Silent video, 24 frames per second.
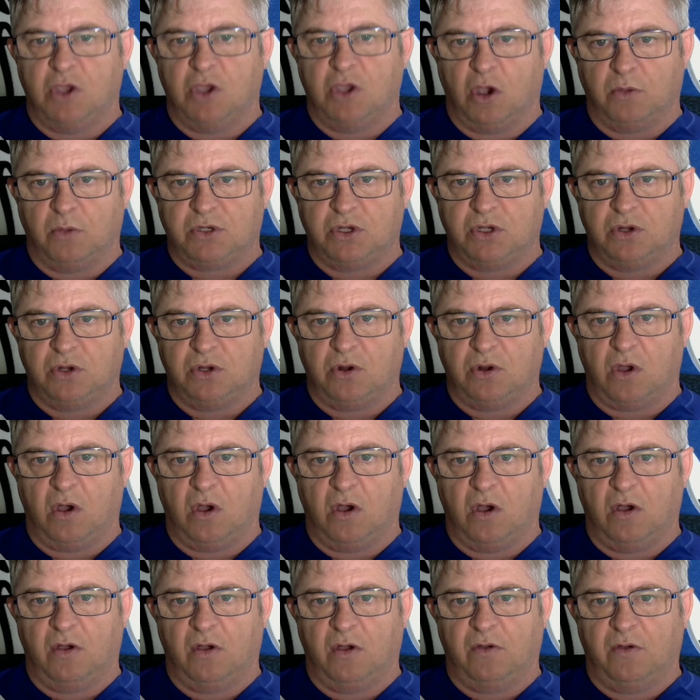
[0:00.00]
option
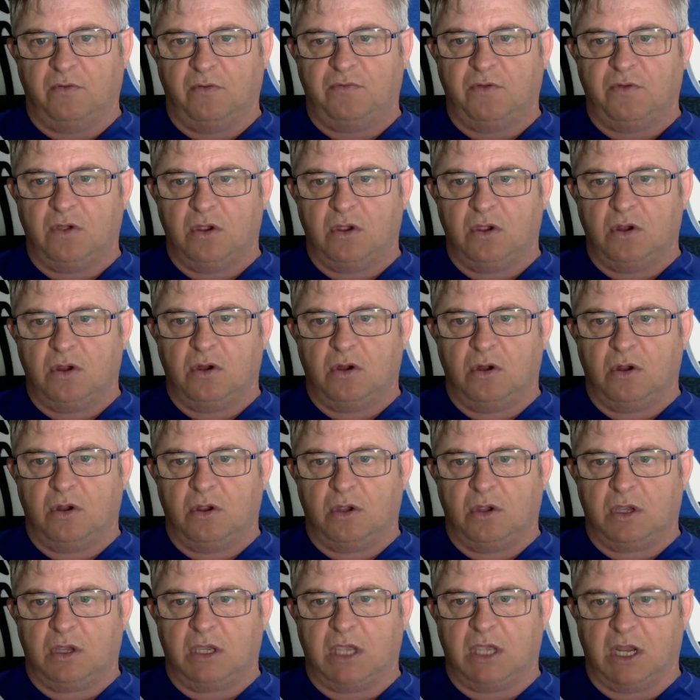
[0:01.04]
of
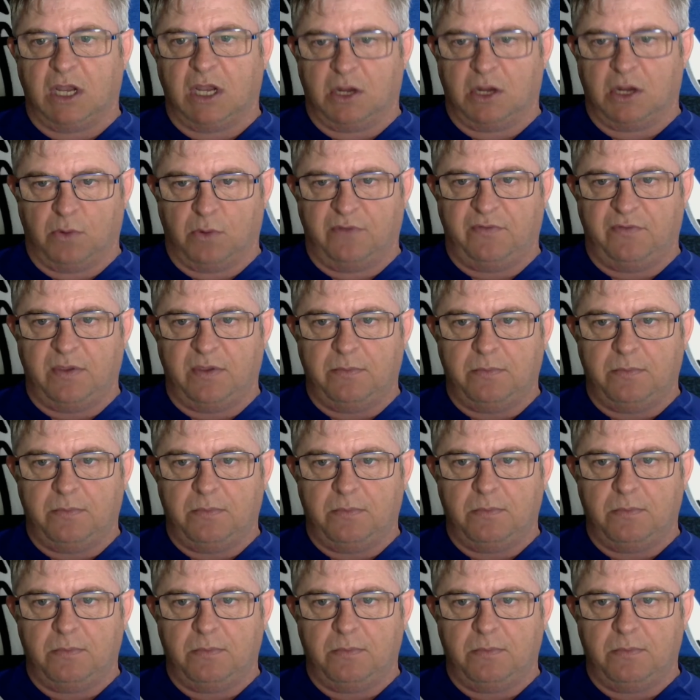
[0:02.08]
getting rid of him.